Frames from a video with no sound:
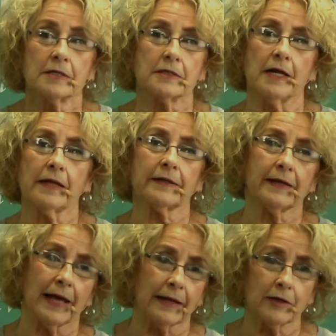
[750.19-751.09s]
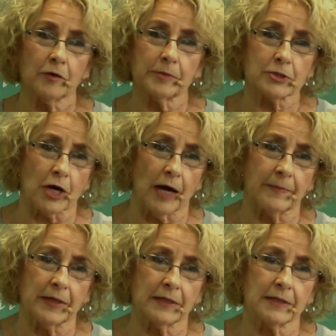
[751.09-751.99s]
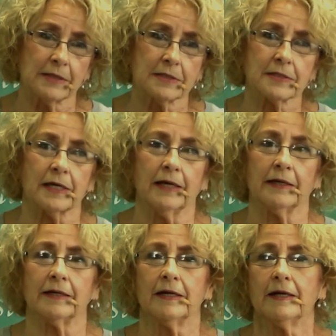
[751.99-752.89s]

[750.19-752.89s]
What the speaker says: to not get out of your pajamas and